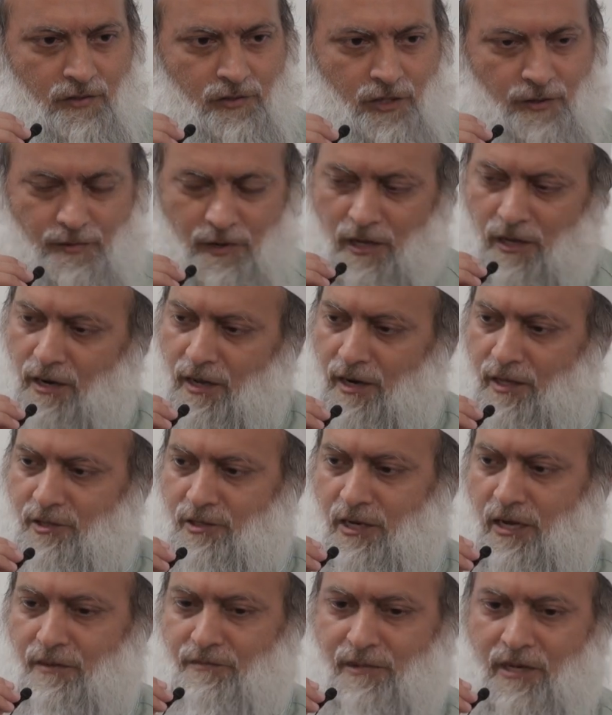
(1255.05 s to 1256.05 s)
Jibreel
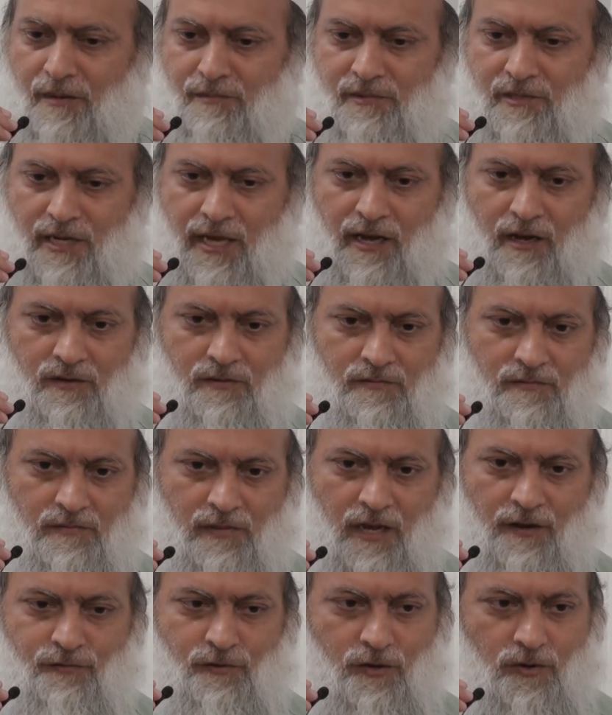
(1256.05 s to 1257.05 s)
al-Islam comes down
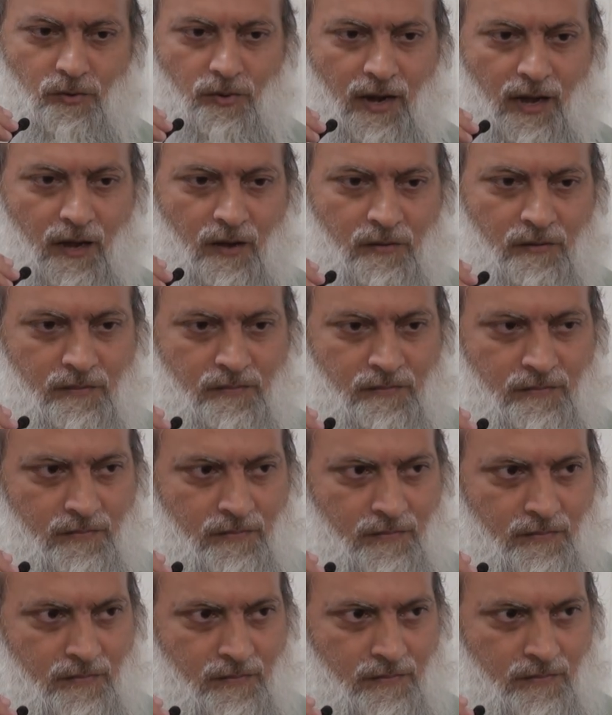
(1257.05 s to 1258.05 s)
after a while,
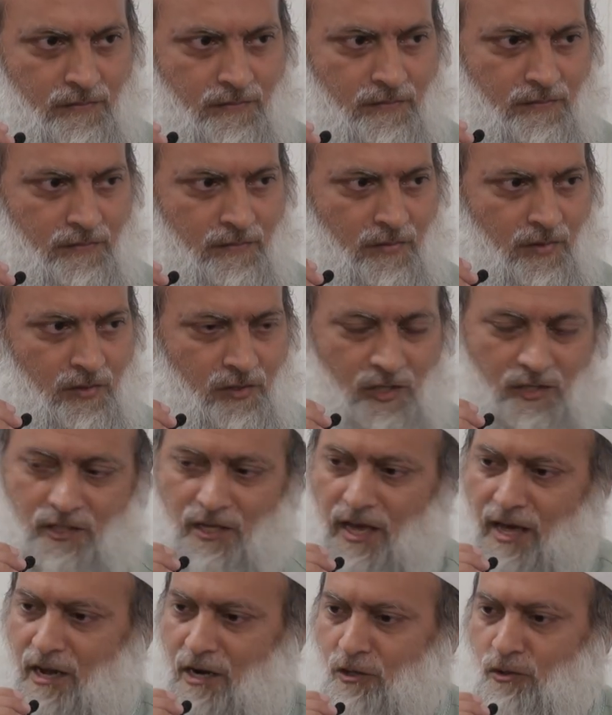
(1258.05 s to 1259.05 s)
says,
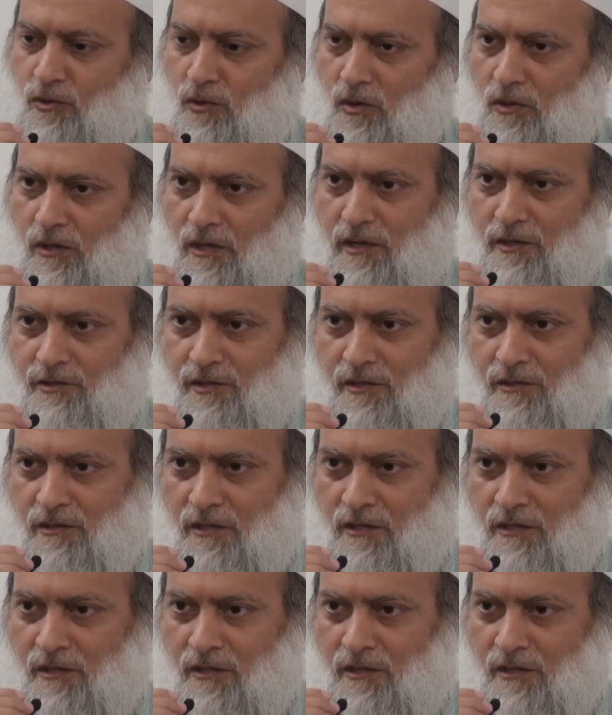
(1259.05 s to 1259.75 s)
Ya Rasulullah,